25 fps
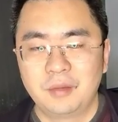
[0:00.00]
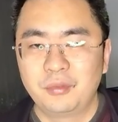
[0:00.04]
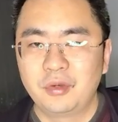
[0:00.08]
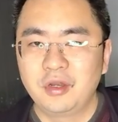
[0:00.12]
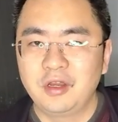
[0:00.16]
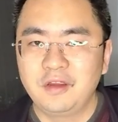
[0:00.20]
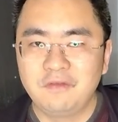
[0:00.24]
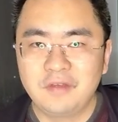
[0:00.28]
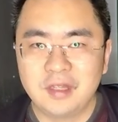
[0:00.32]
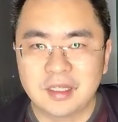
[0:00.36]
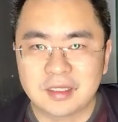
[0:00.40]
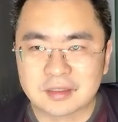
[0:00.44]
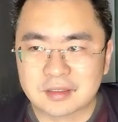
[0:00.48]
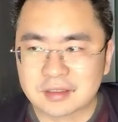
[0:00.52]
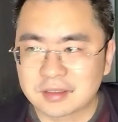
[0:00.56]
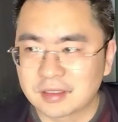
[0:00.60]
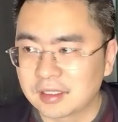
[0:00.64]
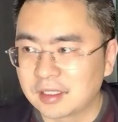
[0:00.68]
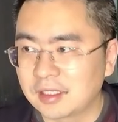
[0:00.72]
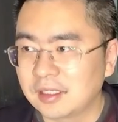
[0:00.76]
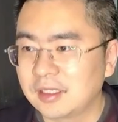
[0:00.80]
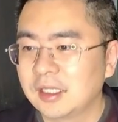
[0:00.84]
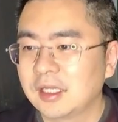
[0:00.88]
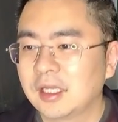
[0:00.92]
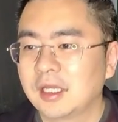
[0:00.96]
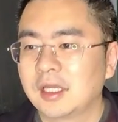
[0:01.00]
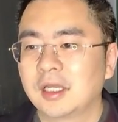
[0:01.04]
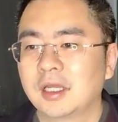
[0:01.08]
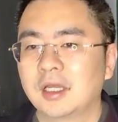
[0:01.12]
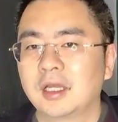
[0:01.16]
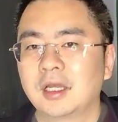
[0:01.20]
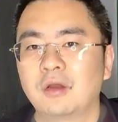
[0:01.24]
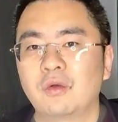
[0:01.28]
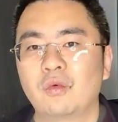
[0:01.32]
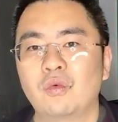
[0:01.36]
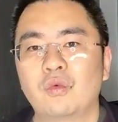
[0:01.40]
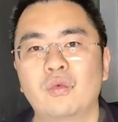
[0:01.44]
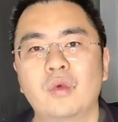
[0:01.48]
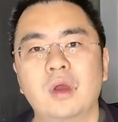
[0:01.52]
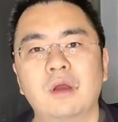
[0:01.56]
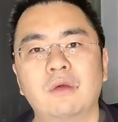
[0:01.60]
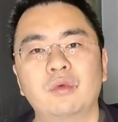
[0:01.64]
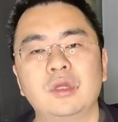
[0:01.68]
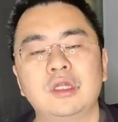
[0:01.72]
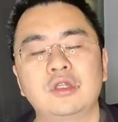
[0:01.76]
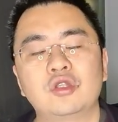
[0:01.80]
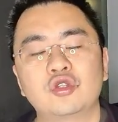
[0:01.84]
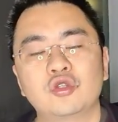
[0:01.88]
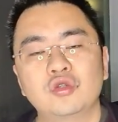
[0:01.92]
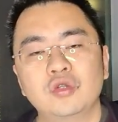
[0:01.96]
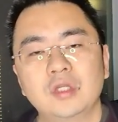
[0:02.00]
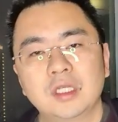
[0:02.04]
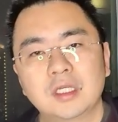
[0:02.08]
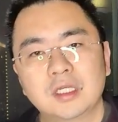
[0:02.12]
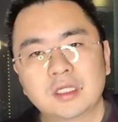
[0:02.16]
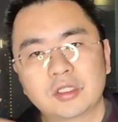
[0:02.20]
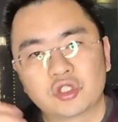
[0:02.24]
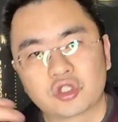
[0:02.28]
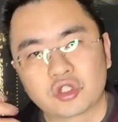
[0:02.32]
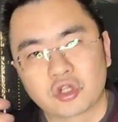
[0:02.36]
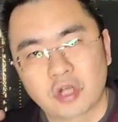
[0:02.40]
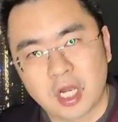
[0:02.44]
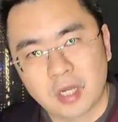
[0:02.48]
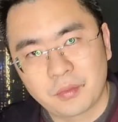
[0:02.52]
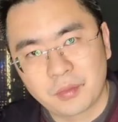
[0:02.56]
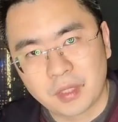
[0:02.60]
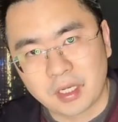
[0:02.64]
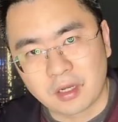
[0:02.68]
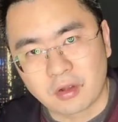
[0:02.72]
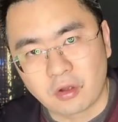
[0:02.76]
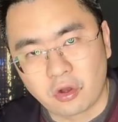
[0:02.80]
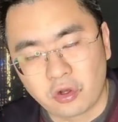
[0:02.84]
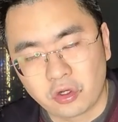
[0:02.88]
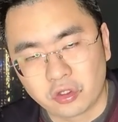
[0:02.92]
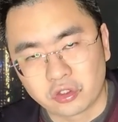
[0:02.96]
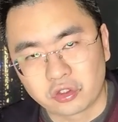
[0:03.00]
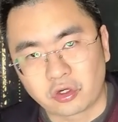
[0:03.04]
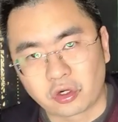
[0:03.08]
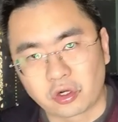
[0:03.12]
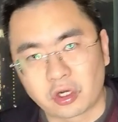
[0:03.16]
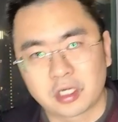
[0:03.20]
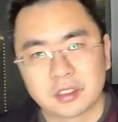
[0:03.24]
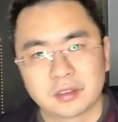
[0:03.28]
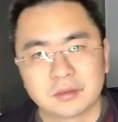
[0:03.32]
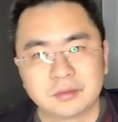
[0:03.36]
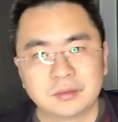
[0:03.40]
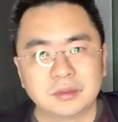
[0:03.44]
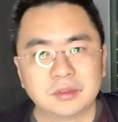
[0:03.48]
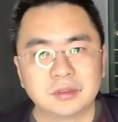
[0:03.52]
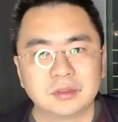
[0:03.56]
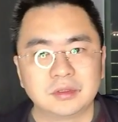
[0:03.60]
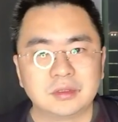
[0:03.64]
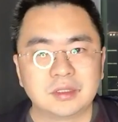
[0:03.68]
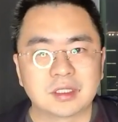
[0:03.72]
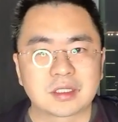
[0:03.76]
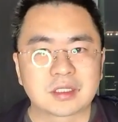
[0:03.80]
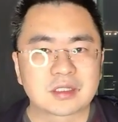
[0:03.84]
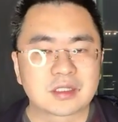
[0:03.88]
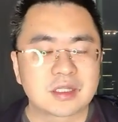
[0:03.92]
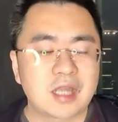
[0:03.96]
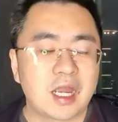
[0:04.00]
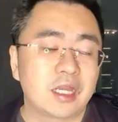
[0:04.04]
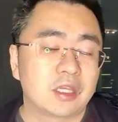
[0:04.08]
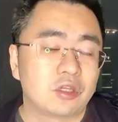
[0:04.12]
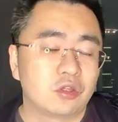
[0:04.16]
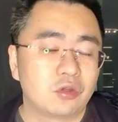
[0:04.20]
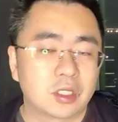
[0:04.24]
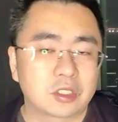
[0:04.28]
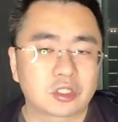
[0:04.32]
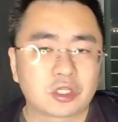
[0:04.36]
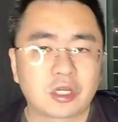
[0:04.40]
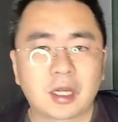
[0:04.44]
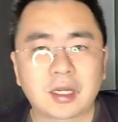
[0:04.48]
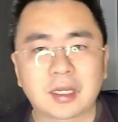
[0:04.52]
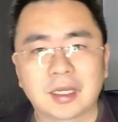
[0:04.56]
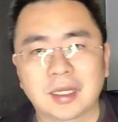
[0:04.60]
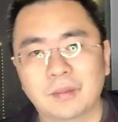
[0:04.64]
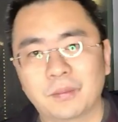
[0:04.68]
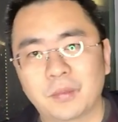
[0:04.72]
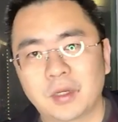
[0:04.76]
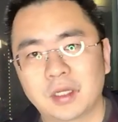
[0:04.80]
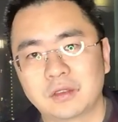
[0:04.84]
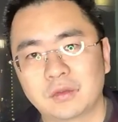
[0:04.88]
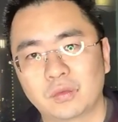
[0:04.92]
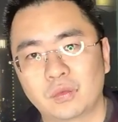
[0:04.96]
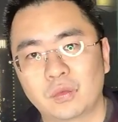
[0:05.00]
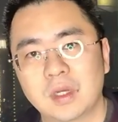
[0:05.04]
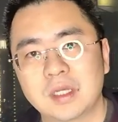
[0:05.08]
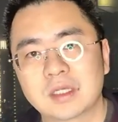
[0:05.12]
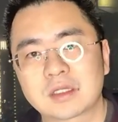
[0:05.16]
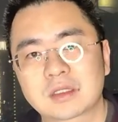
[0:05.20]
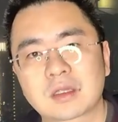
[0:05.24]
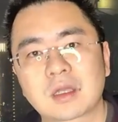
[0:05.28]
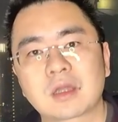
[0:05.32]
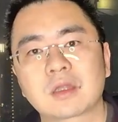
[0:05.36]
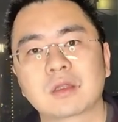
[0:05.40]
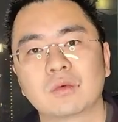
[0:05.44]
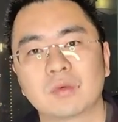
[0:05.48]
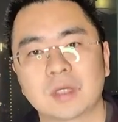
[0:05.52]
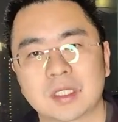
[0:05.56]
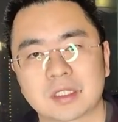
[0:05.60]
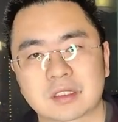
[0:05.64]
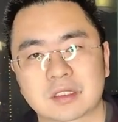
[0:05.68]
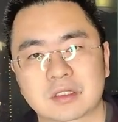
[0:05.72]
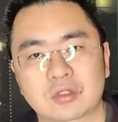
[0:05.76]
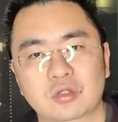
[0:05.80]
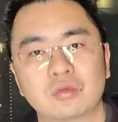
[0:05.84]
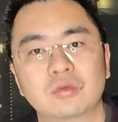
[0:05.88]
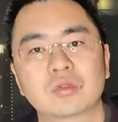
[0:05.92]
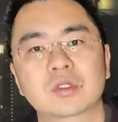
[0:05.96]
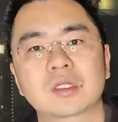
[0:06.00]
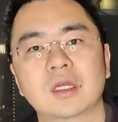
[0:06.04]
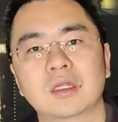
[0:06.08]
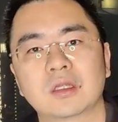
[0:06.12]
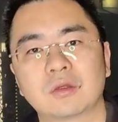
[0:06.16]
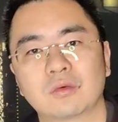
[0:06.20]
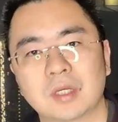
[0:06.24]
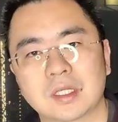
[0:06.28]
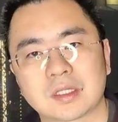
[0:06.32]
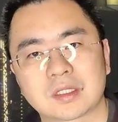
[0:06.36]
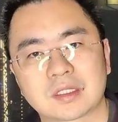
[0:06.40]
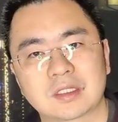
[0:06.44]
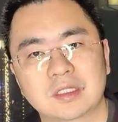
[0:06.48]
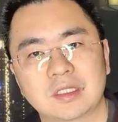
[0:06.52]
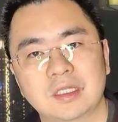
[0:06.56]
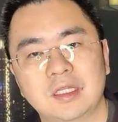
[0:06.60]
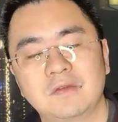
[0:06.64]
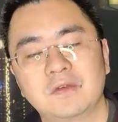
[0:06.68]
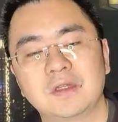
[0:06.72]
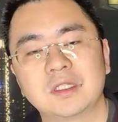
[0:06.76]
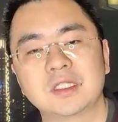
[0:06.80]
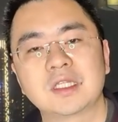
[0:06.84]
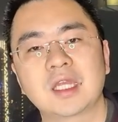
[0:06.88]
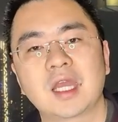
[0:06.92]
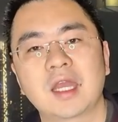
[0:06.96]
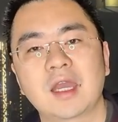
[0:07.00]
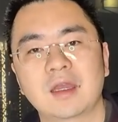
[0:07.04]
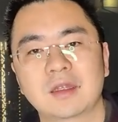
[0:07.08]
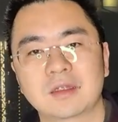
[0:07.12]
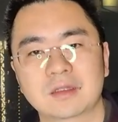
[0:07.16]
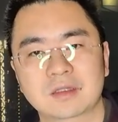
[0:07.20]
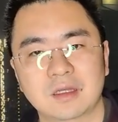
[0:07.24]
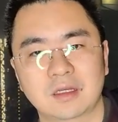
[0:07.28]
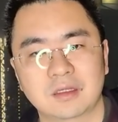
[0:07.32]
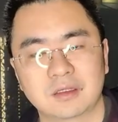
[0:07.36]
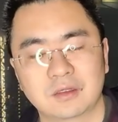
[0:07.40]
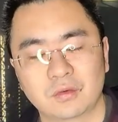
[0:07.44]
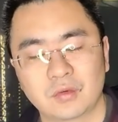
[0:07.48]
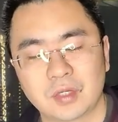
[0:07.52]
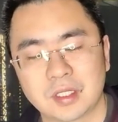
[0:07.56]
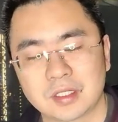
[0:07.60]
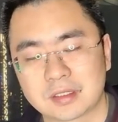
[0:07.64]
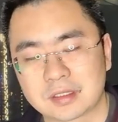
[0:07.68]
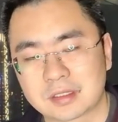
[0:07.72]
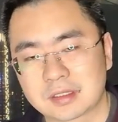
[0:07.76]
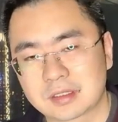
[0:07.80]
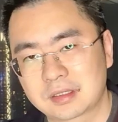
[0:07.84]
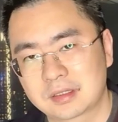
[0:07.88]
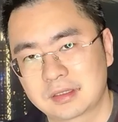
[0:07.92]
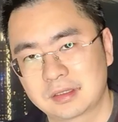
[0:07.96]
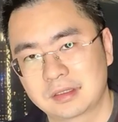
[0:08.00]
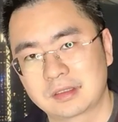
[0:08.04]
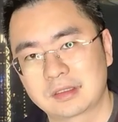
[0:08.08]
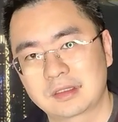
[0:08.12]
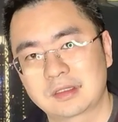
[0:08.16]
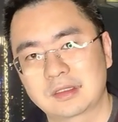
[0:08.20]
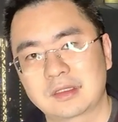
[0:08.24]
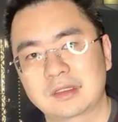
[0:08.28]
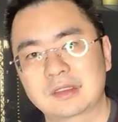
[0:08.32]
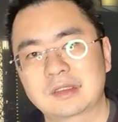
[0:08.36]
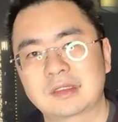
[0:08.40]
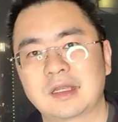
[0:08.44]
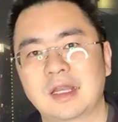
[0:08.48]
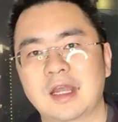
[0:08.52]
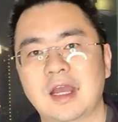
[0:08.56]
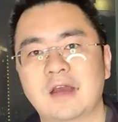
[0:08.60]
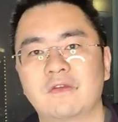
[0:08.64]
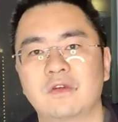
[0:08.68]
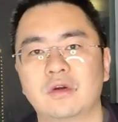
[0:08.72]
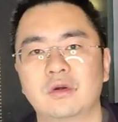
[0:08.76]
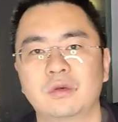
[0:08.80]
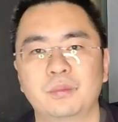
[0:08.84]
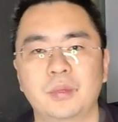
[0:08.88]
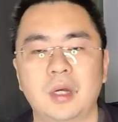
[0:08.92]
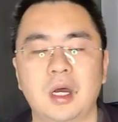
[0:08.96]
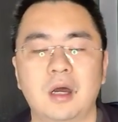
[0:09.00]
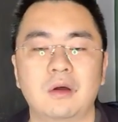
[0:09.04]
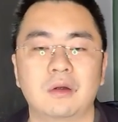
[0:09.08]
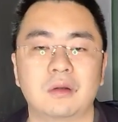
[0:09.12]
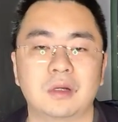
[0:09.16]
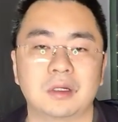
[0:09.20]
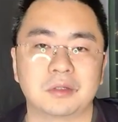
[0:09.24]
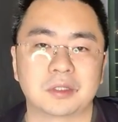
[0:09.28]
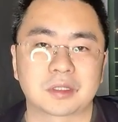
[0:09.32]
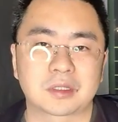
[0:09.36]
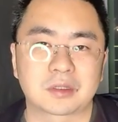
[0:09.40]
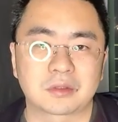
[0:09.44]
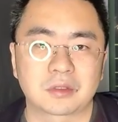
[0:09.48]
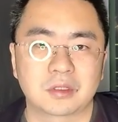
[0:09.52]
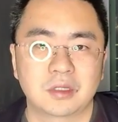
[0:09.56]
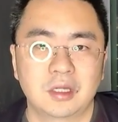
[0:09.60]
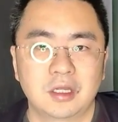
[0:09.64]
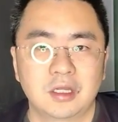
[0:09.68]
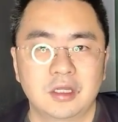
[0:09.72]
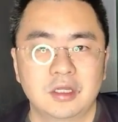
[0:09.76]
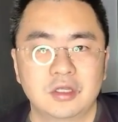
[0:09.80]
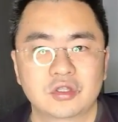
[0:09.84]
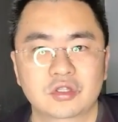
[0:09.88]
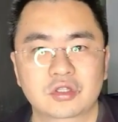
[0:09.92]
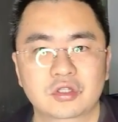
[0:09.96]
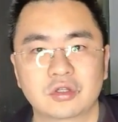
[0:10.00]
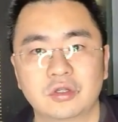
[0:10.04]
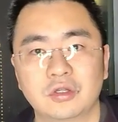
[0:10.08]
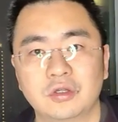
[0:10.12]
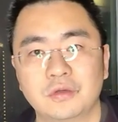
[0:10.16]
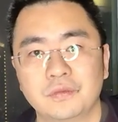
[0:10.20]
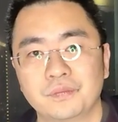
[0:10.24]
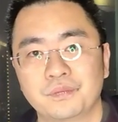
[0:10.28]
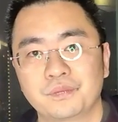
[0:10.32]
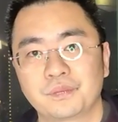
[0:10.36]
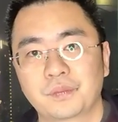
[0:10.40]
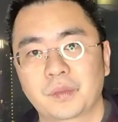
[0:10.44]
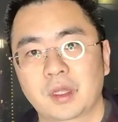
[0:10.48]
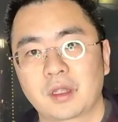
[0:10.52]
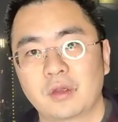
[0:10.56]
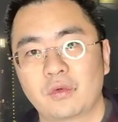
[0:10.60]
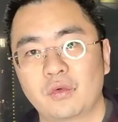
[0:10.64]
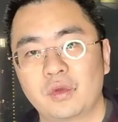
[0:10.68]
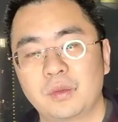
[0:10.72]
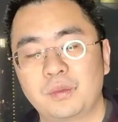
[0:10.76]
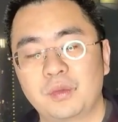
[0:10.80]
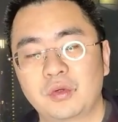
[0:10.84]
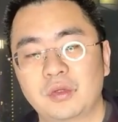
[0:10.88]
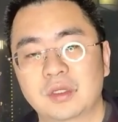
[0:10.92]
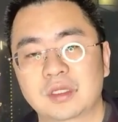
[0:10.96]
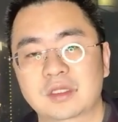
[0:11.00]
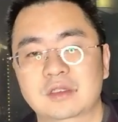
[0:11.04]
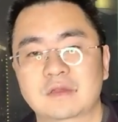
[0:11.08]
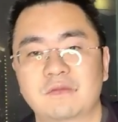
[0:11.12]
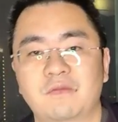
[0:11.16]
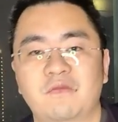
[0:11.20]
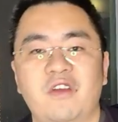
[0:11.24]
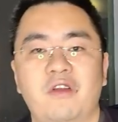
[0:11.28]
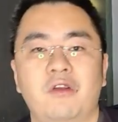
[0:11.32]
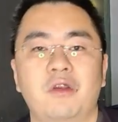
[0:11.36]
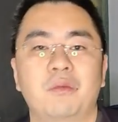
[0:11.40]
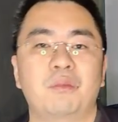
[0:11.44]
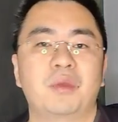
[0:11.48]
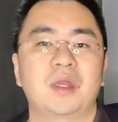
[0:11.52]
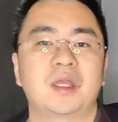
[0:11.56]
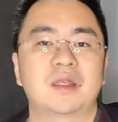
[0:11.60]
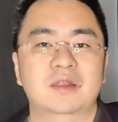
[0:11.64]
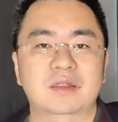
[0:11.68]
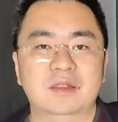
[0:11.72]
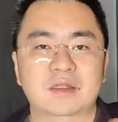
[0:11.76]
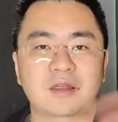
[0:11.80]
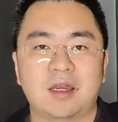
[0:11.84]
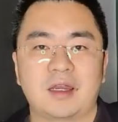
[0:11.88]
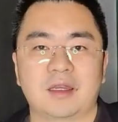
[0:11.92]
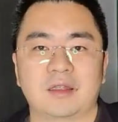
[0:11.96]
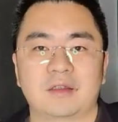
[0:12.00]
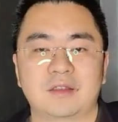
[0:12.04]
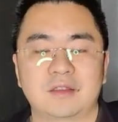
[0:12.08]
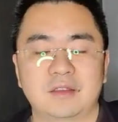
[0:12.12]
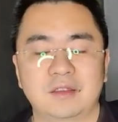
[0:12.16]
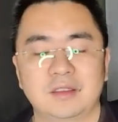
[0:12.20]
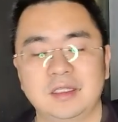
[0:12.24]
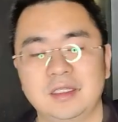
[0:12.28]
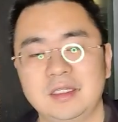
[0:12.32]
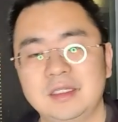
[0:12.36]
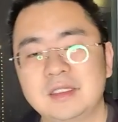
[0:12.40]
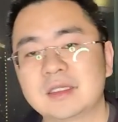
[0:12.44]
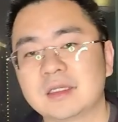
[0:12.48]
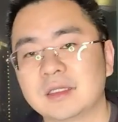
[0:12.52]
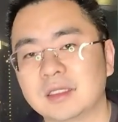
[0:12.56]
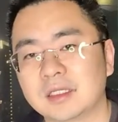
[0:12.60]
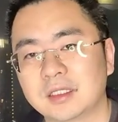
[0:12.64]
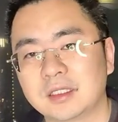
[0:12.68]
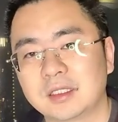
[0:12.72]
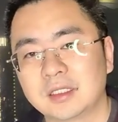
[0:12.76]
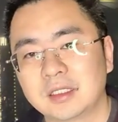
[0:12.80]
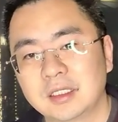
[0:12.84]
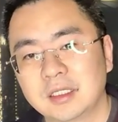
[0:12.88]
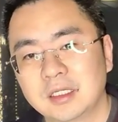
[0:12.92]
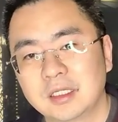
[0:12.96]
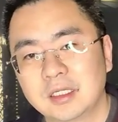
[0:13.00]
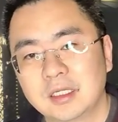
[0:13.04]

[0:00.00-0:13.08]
Previously, when we're doing a job in outdoor, the site you're talking about 1,000 watts, 2,000 watts, even 10,000 watts, this level powers. So we build a very big site easily.